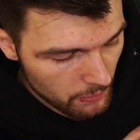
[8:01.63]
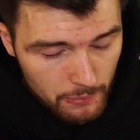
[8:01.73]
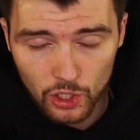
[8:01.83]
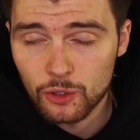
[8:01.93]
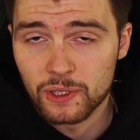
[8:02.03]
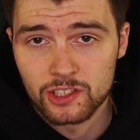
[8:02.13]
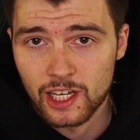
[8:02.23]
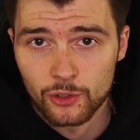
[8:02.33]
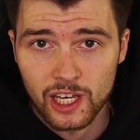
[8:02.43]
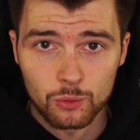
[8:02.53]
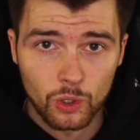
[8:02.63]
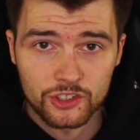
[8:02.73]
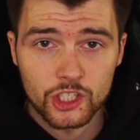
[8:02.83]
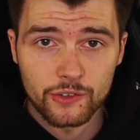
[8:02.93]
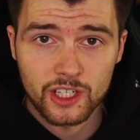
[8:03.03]
milk because I only had one
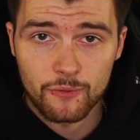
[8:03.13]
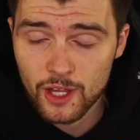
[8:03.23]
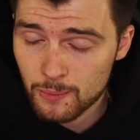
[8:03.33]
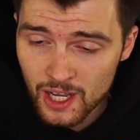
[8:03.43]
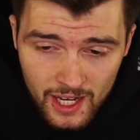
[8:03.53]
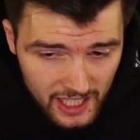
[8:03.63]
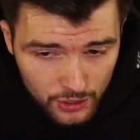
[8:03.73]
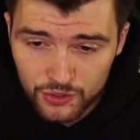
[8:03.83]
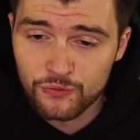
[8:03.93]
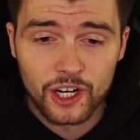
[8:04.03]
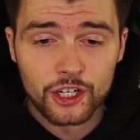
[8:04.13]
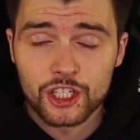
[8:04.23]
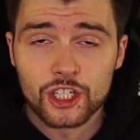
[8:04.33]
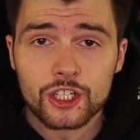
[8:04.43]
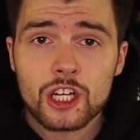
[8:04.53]
serving of them, and it was very
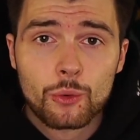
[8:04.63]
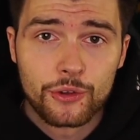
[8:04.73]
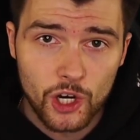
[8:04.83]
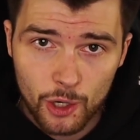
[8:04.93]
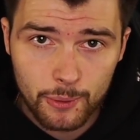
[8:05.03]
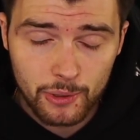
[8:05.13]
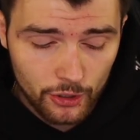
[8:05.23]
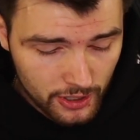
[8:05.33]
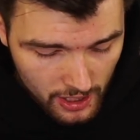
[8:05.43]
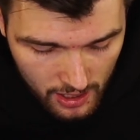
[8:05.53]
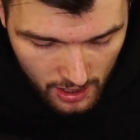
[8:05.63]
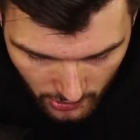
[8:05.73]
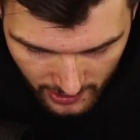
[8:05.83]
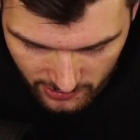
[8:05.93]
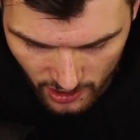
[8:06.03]
good with almond milk. But
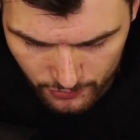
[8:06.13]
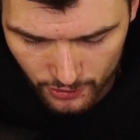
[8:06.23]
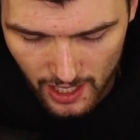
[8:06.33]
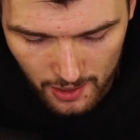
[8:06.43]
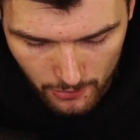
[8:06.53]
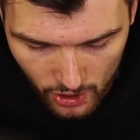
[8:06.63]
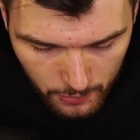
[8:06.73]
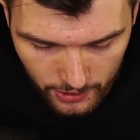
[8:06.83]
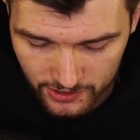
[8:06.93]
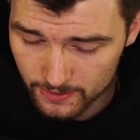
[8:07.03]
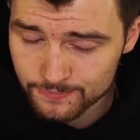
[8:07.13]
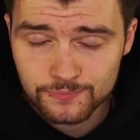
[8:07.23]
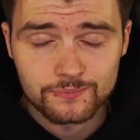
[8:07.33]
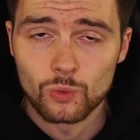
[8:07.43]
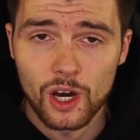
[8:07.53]
like I said, if you're not a milk person,
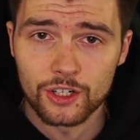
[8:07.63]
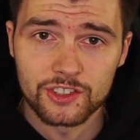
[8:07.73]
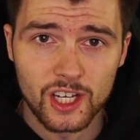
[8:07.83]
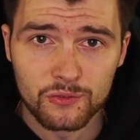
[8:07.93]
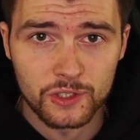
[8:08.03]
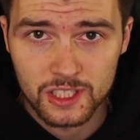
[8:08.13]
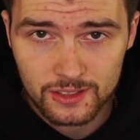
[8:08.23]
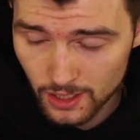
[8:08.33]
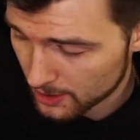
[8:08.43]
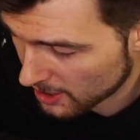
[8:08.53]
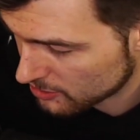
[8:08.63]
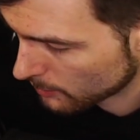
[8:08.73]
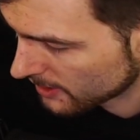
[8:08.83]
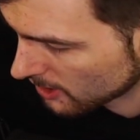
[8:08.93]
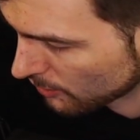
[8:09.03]
water is definitely a nice way
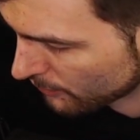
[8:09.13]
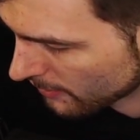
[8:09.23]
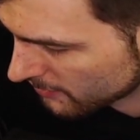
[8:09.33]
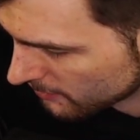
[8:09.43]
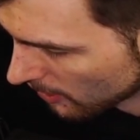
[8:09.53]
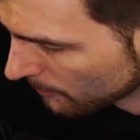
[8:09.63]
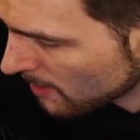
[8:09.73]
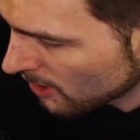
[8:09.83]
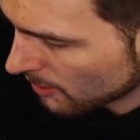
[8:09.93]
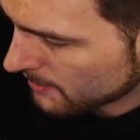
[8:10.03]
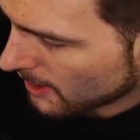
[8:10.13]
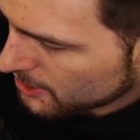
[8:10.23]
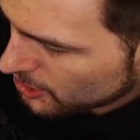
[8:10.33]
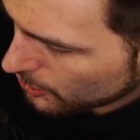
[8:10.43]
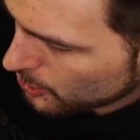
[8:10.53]
to go for this. So let me guys
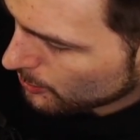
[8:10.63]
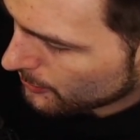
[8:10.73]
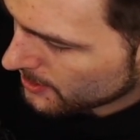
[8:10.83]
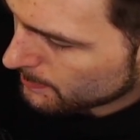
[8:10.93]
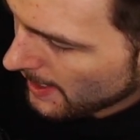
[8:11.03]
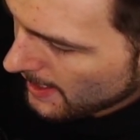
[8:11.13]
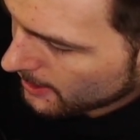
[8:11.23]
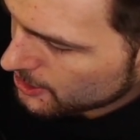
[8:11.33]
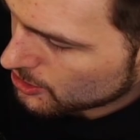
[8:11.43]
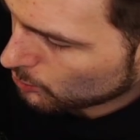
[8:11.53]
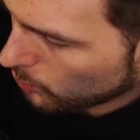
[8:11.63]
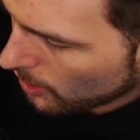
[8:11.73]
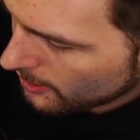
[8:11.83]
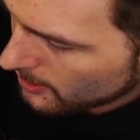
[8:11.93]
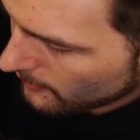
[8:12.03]
show you the package
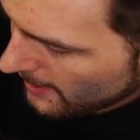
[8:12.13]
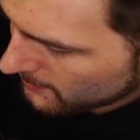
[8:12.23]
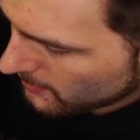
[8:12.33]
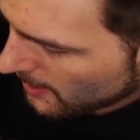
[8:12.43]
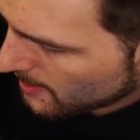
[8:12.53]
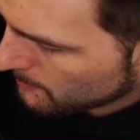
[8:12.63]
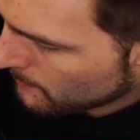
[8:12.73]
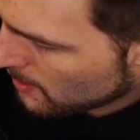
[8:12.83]
one last time.